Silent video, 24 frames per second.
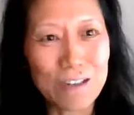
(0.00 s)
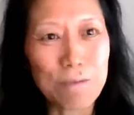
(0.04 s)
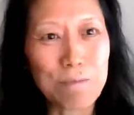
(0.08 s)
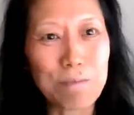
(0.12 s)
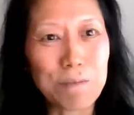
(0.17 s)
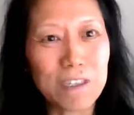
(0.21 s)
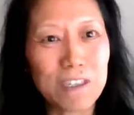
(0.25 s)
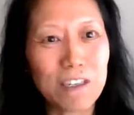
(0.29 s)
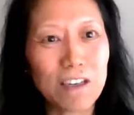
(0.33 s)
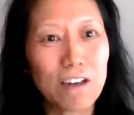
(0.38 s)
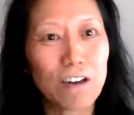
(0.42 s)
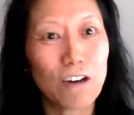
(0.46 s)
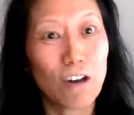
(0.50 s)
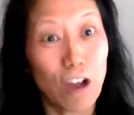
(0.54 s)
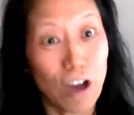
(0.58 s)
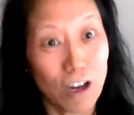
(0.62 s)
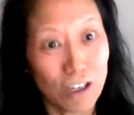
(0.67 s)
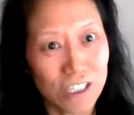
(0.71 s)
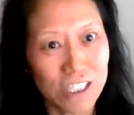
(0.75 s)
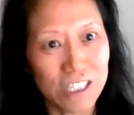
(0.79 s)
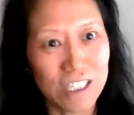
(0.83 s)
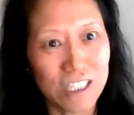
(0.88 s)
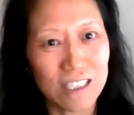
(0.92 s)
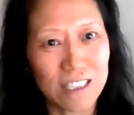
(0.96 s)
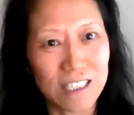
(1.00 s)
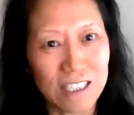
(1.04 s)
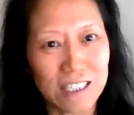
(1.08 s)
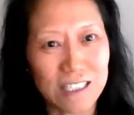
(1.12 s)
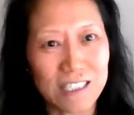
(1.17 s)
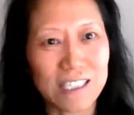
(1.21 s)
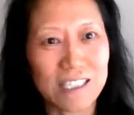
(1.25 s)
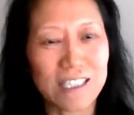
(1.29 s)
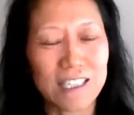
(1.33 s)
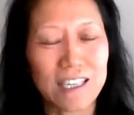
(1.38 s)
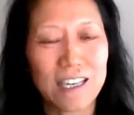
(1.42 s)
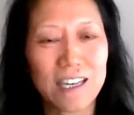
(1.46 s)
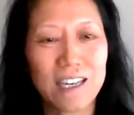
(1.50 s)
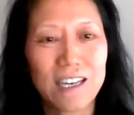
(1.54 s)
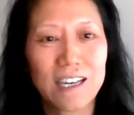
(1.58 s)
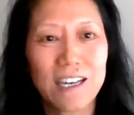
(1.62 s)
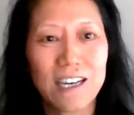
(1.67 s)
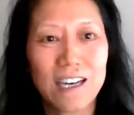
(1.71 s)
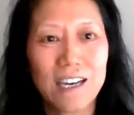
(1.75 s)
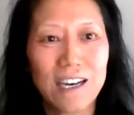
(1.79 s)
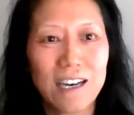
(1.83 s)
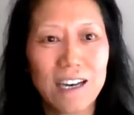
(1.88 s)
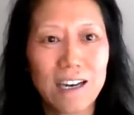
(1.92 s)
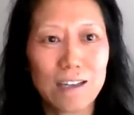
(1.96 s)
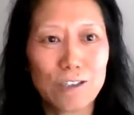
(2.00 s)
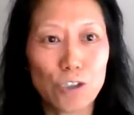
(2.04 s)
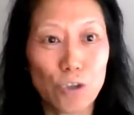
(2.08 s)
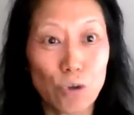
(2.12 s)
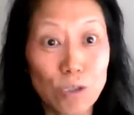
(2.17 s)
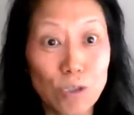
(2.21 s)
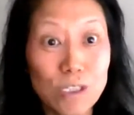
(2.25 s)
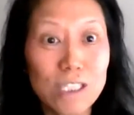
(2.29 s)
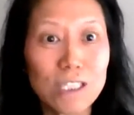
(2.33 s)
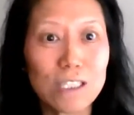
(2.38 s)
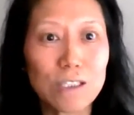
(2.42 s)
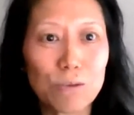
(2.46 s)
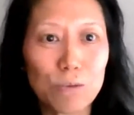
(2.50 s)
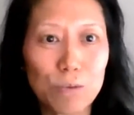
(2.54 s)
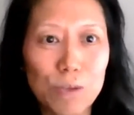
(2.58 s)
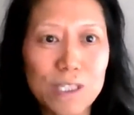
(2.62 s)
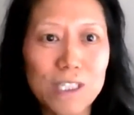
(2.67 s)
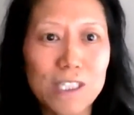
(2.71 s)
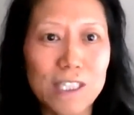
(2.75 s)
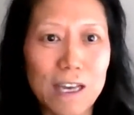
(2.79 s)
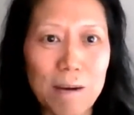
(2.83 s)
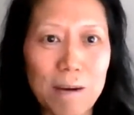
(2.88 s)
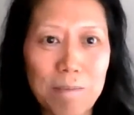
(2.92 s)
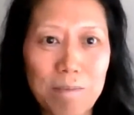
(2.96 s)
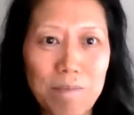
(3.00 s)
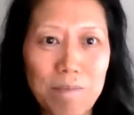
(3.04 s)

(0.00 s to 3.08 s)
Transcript: be launching this jointly with them.